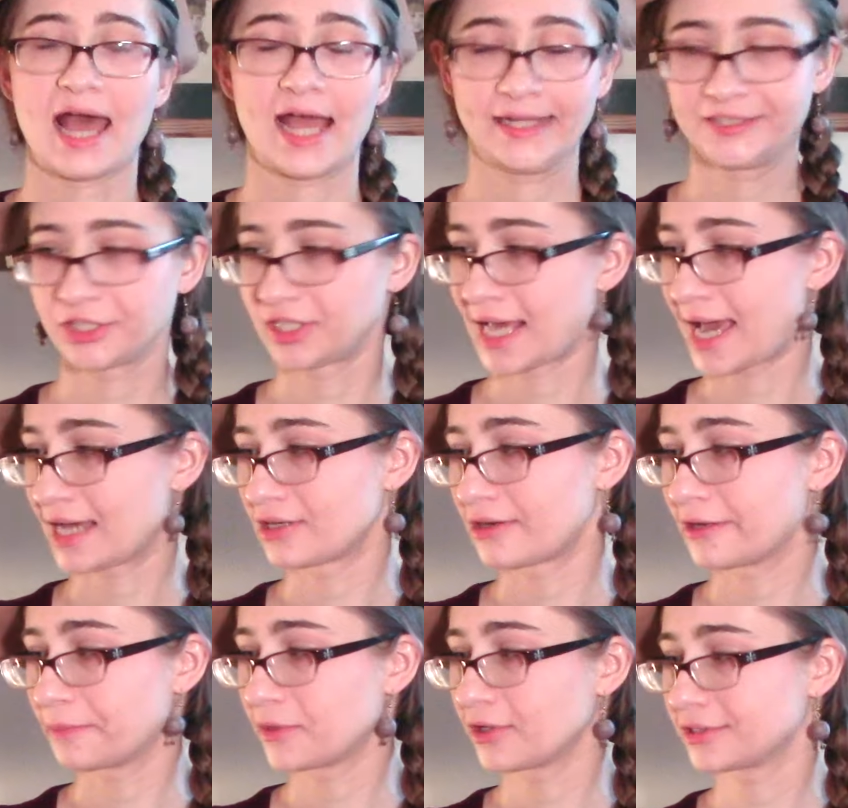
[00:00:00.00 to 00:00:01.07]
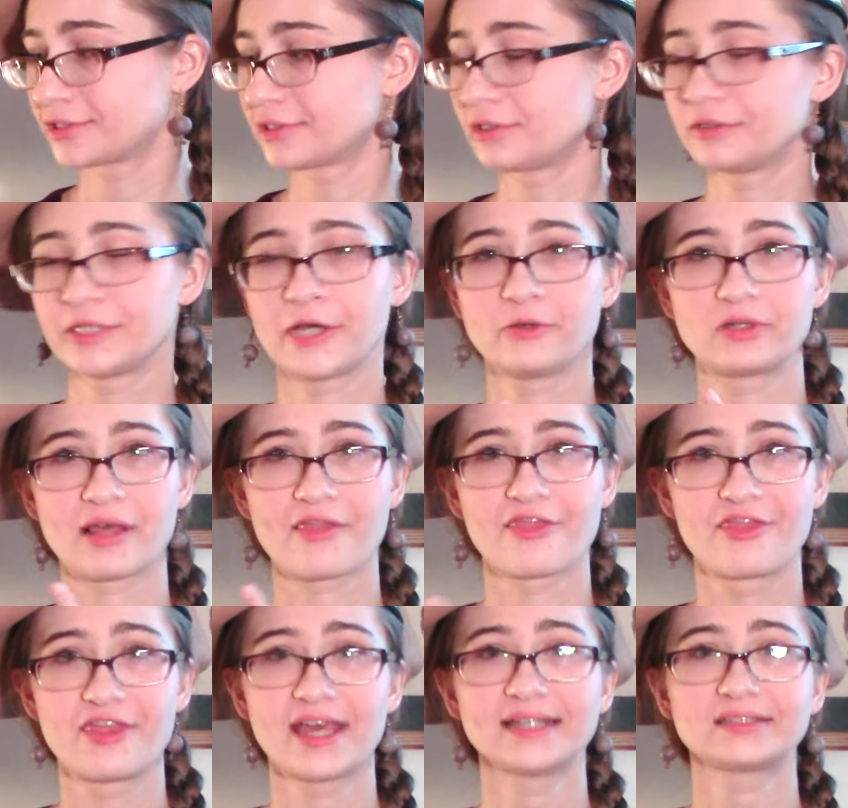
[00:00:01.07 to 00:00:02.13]
I should add on a personal note,
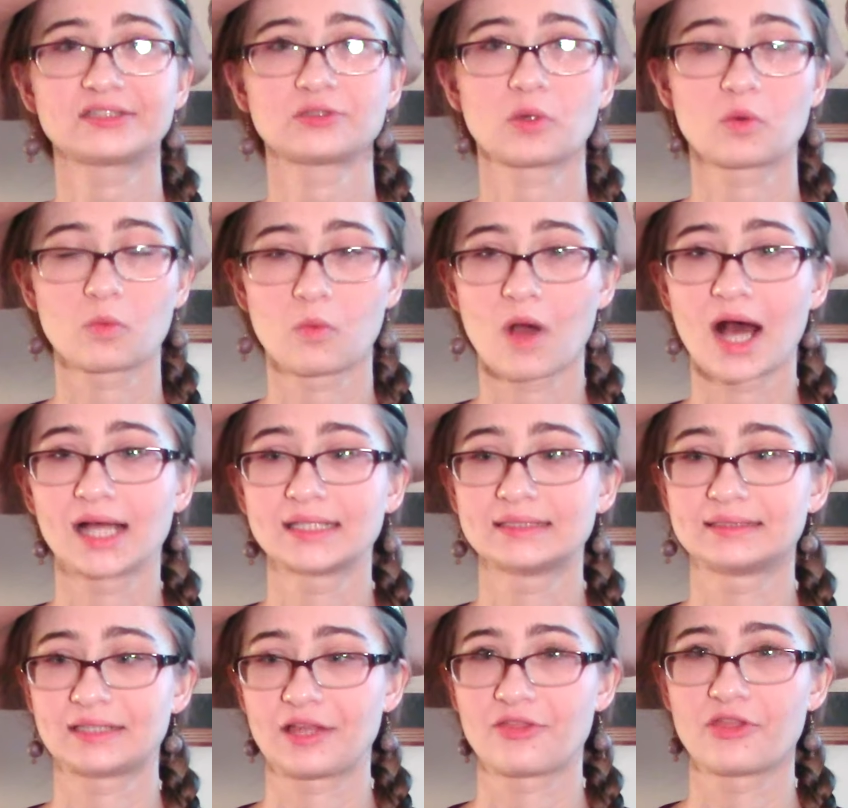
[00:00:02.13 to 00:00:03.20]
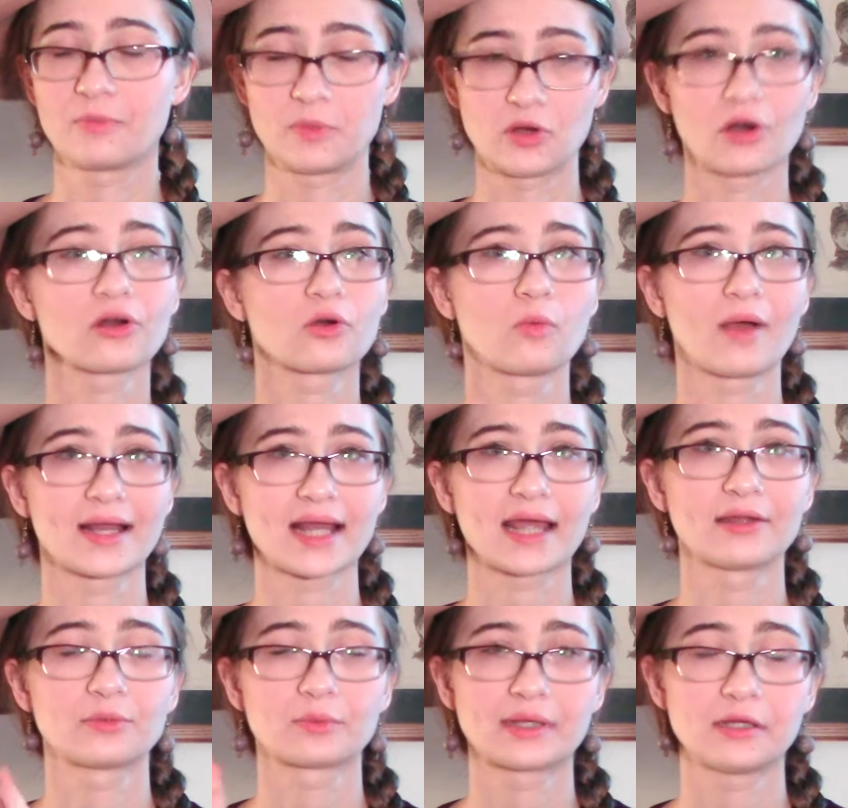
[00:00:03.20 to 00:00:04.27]
this was the book when
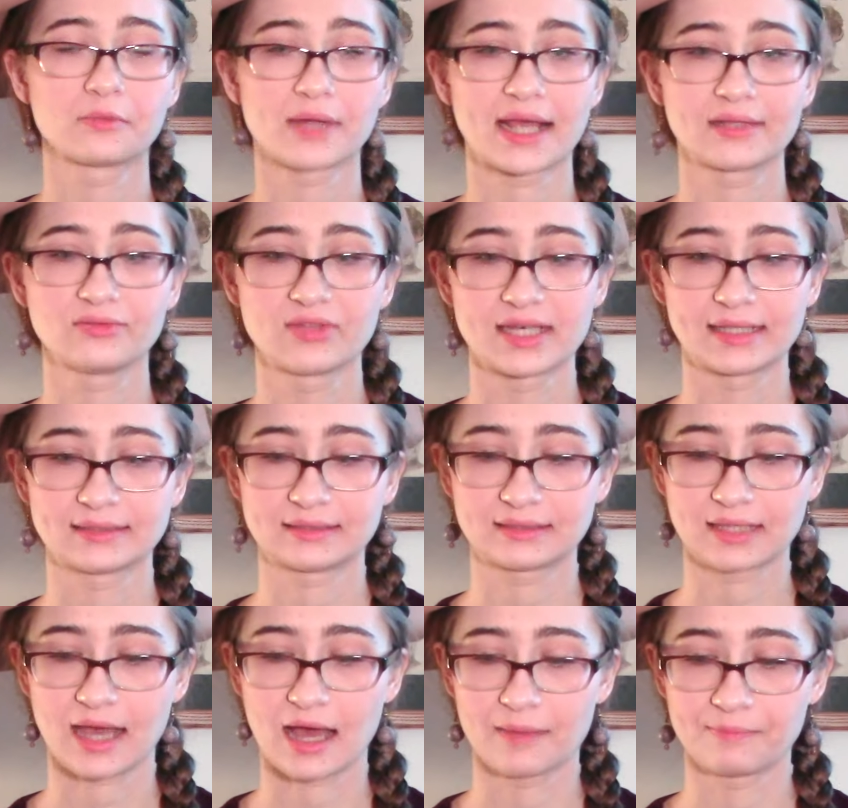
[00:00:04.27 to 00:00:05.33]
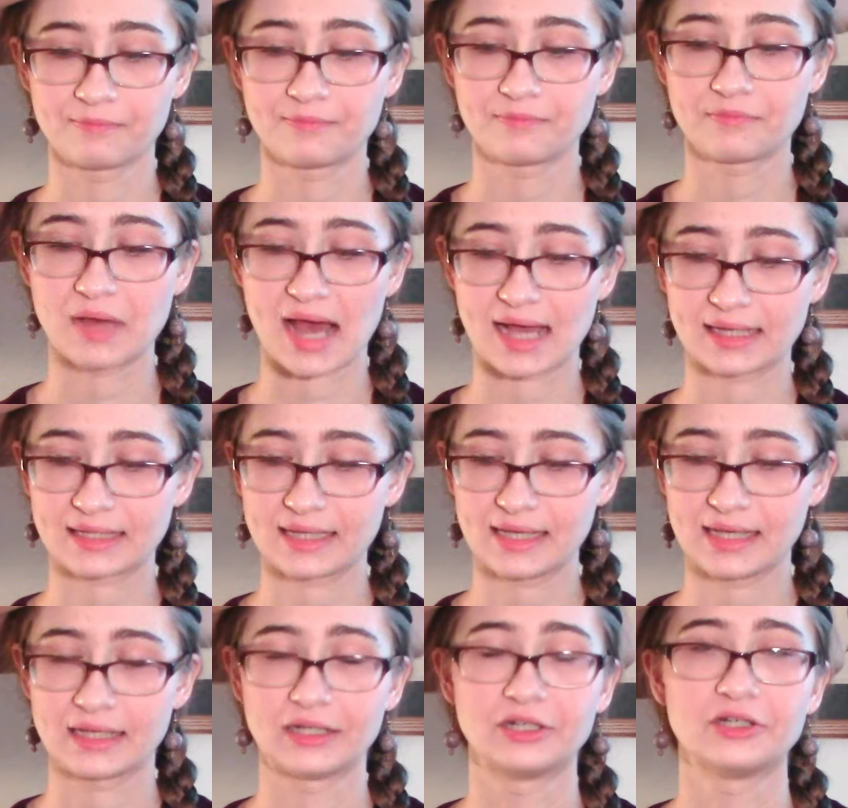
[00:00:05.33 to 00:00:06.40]
I reread this um, back
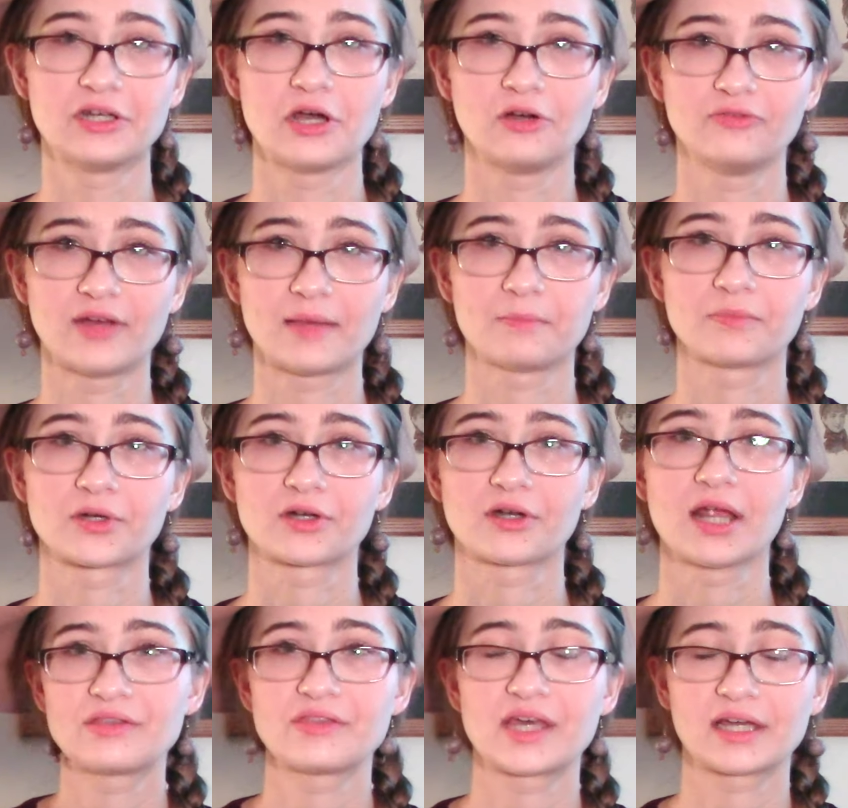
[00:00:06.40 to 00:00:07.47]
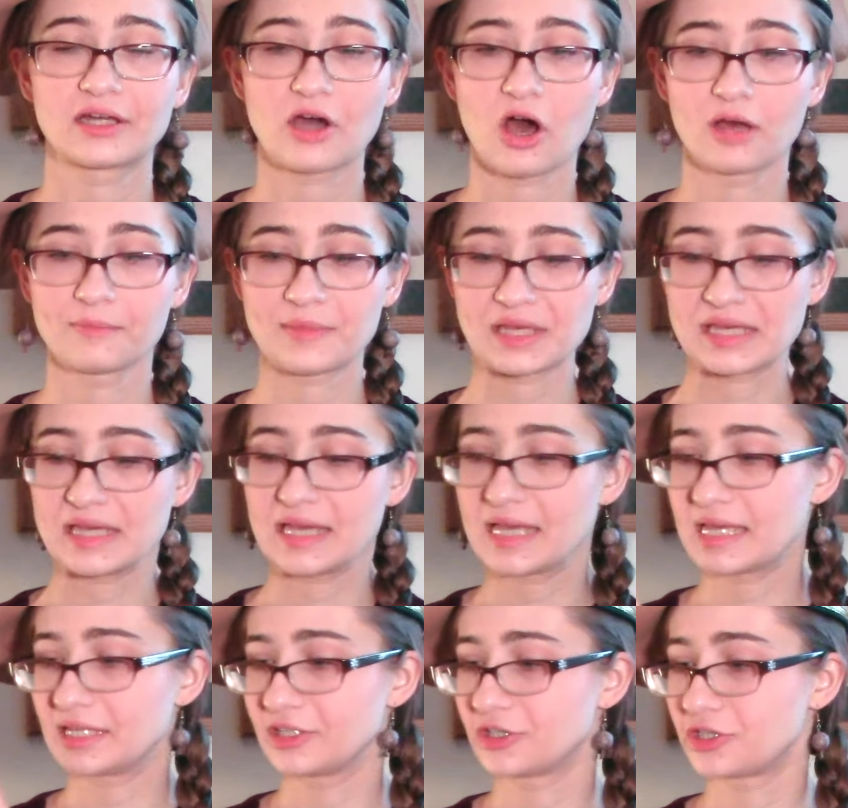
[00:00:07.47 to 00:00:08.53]
in November that got me
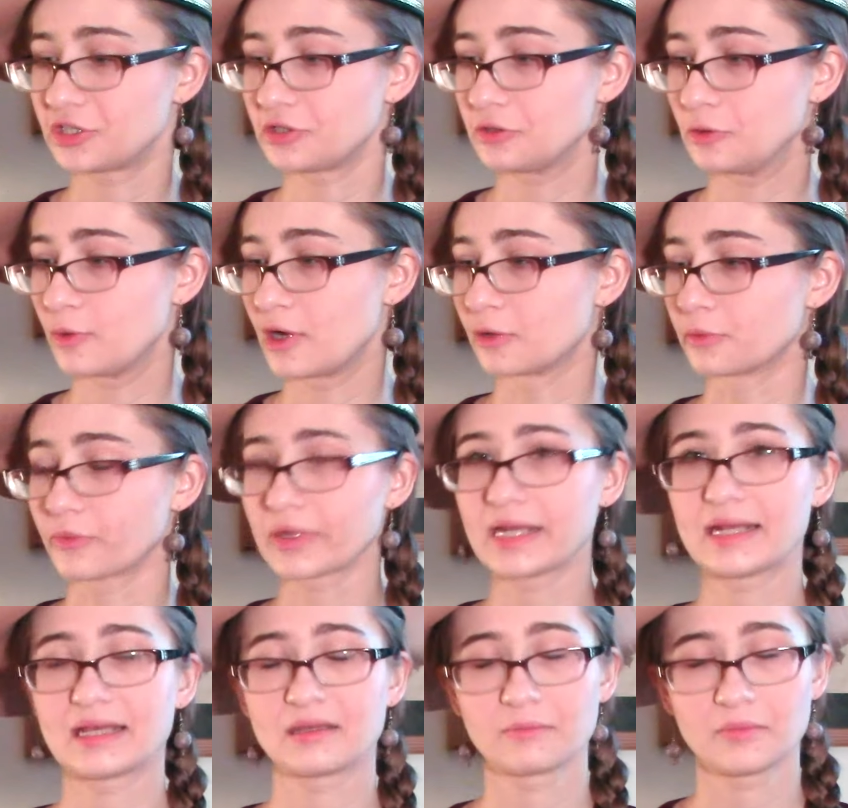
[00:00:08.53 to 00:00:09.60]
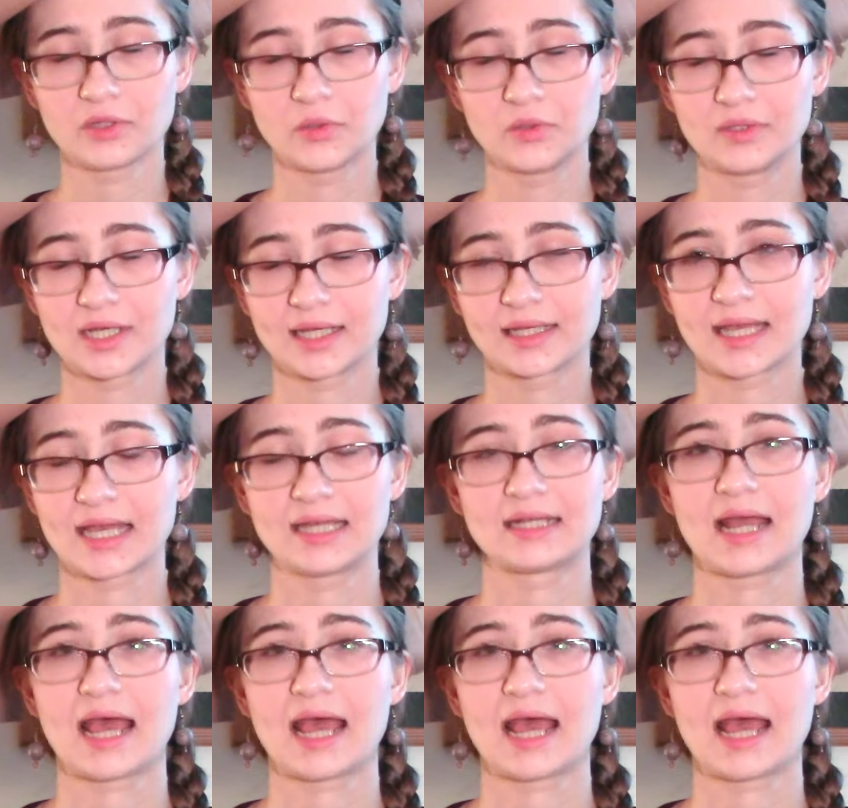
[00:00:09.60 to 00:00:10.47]
into a reading mood again